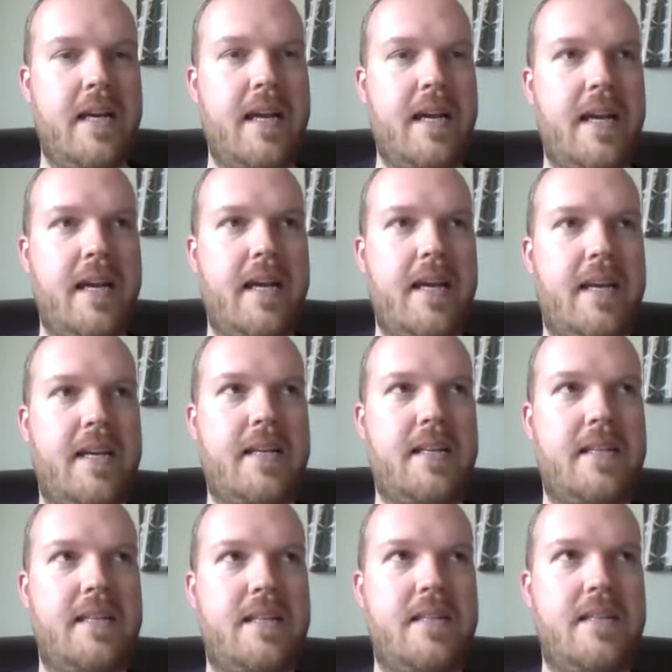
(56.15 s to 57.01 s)

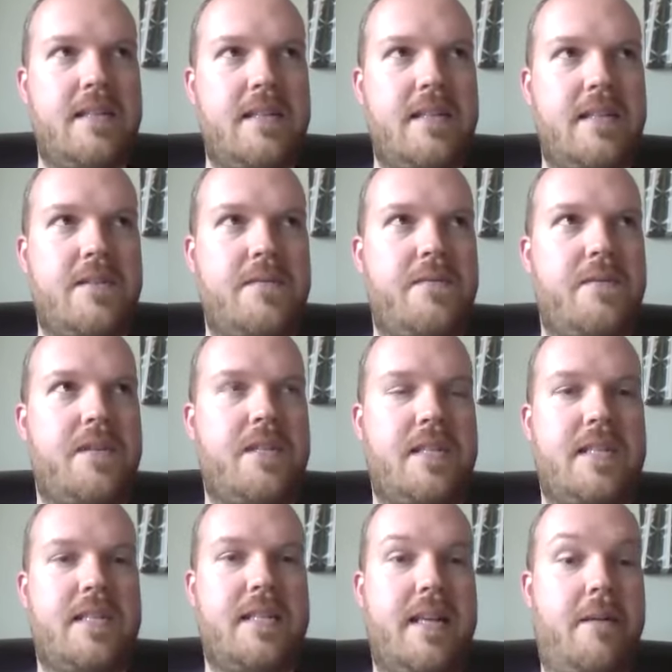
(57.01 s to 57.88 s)
And
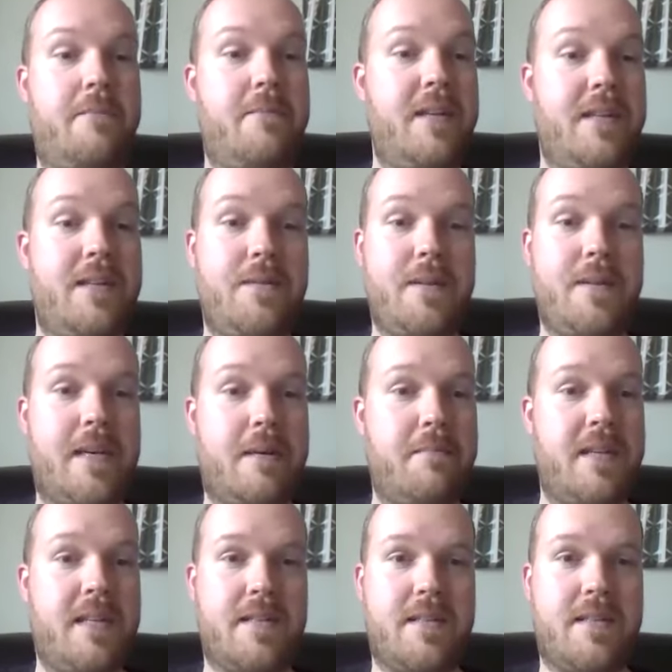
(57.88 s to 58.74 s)
Salesforce has allowed me to do
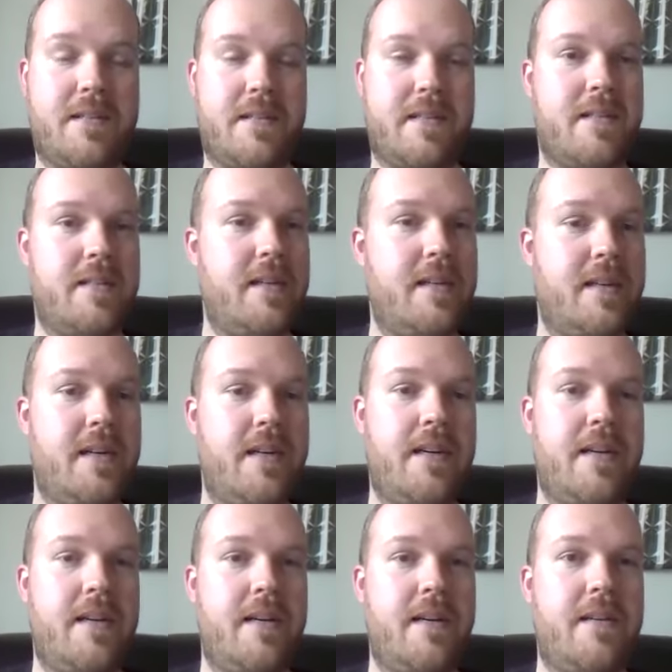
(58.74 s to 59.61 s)
that because
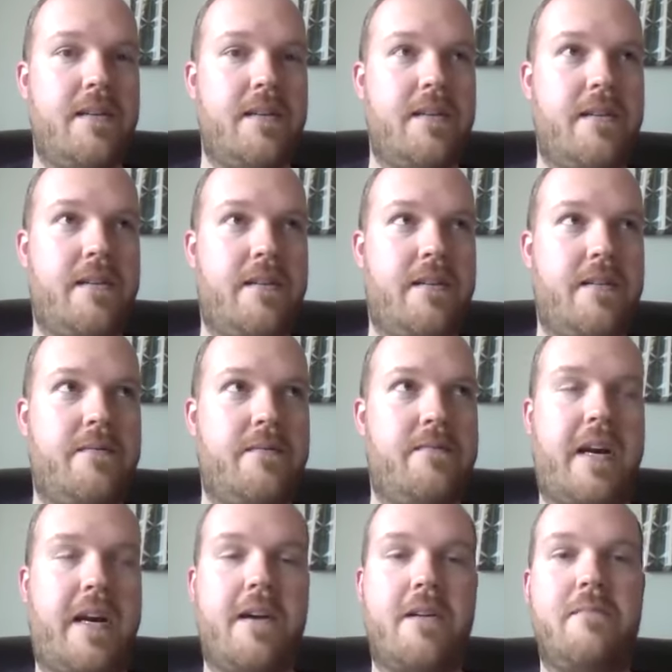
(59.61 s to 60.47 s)
their
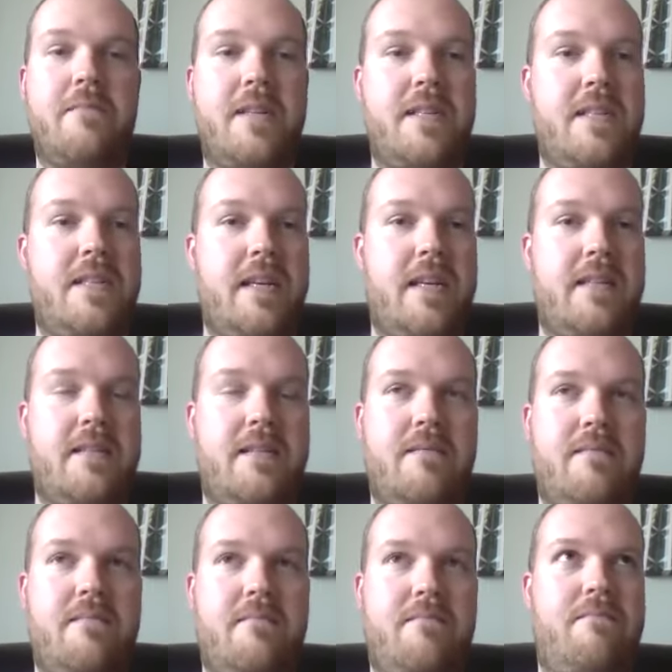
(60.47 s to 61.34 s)
environment and